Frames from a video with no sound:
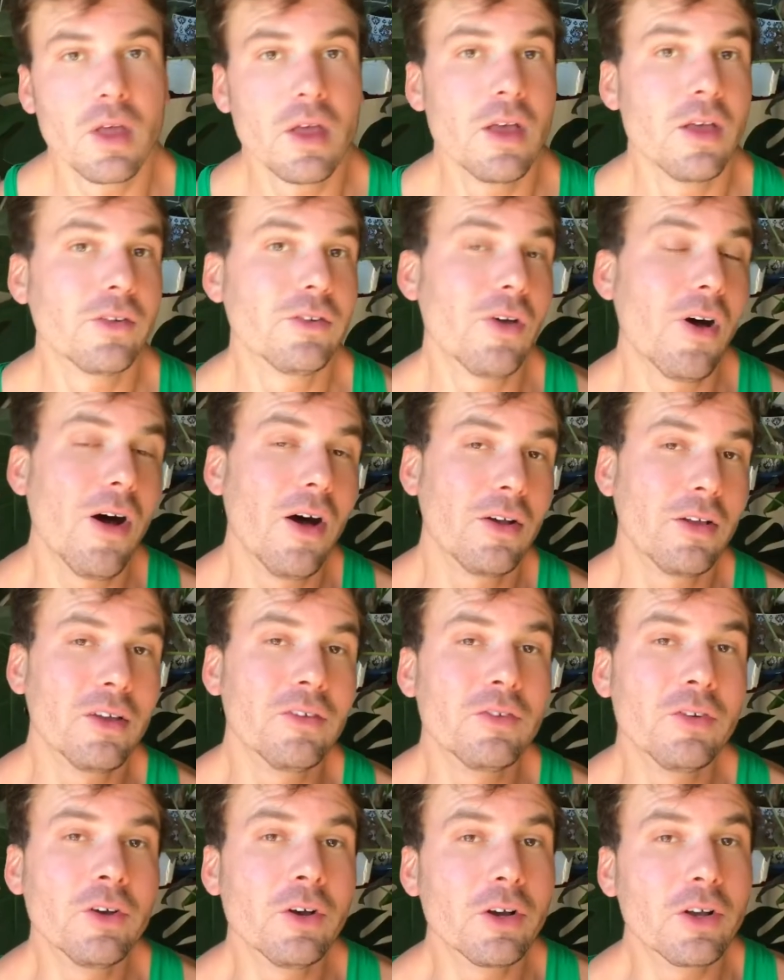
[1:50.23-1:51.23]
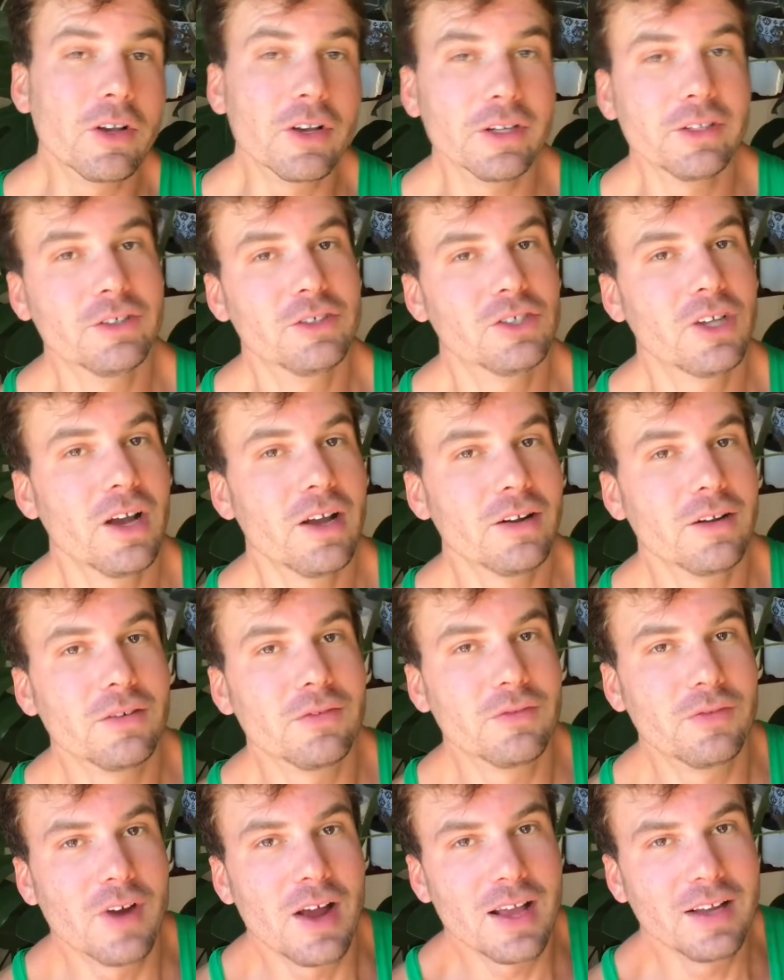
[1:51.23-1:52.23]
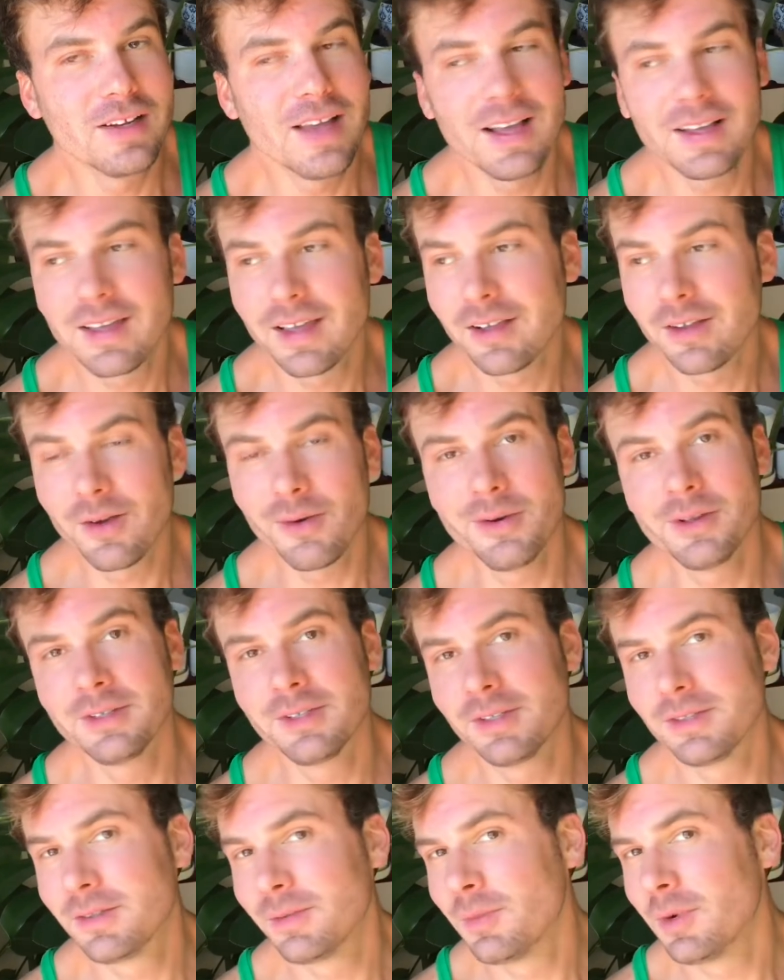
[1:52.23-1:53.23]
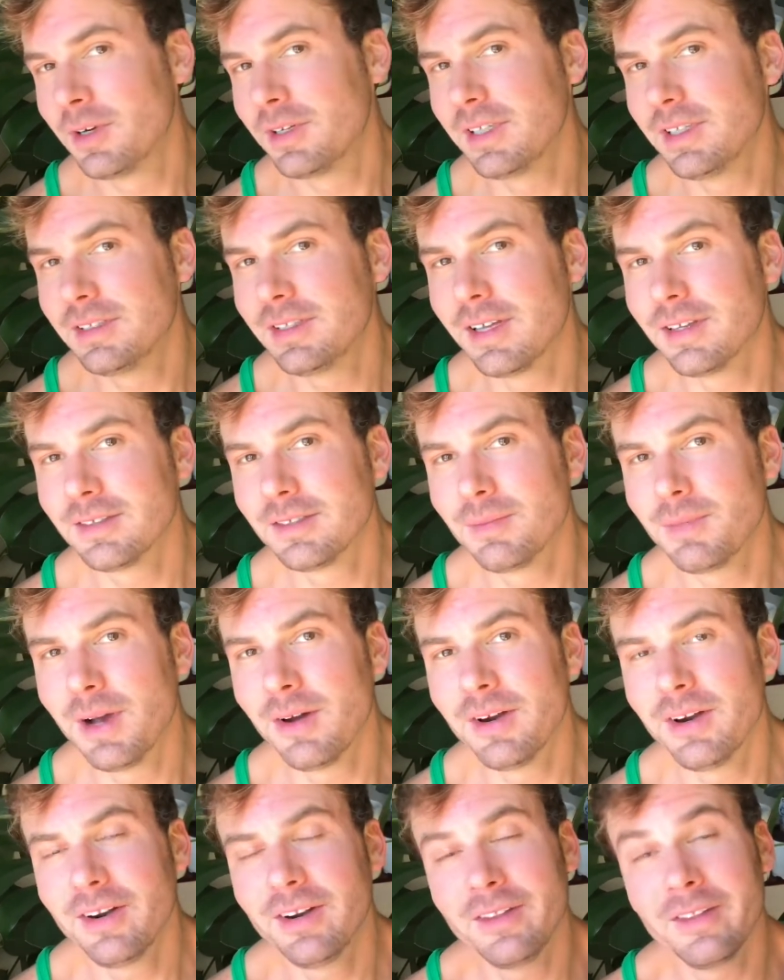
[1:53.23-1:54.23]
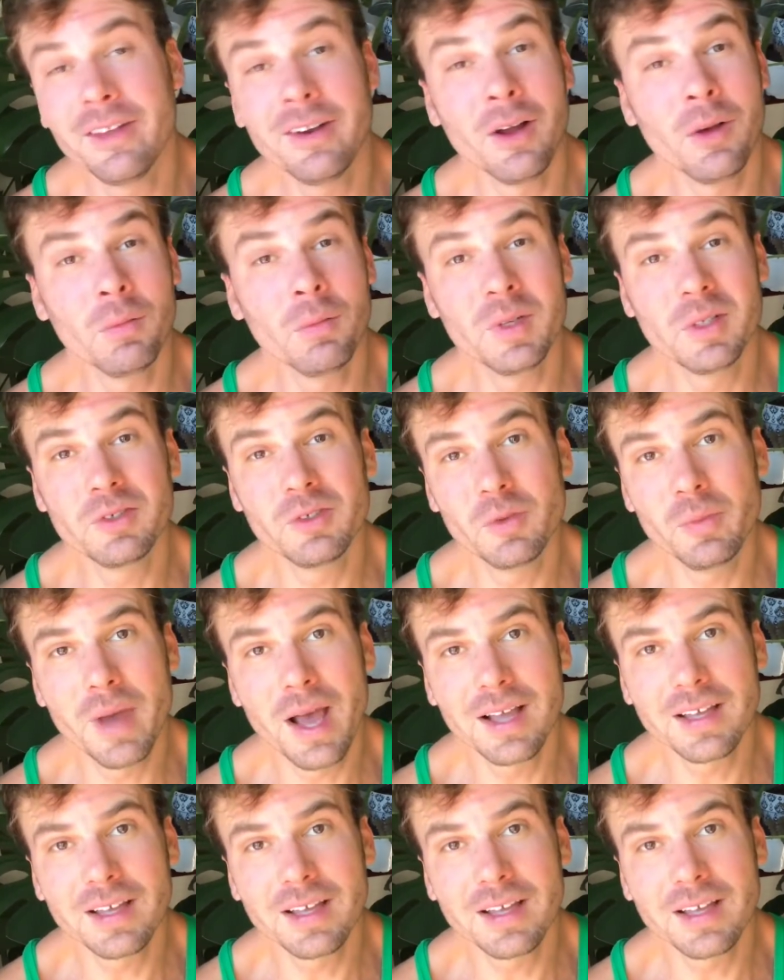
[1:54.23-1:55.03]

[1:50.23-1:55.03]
So I'll give you a good shot of Frydek and go into some more details about her, and then I'll meet you back